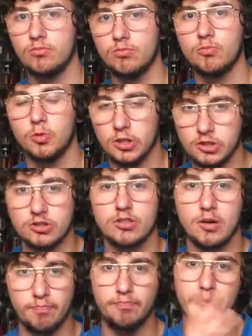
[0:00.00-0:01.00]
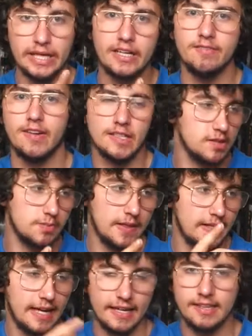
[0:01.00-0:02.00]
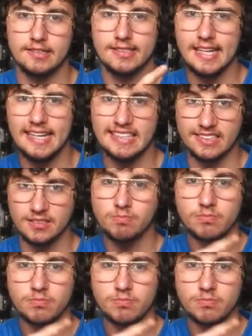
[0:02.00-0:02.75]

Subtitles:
was a big investment getting this lens.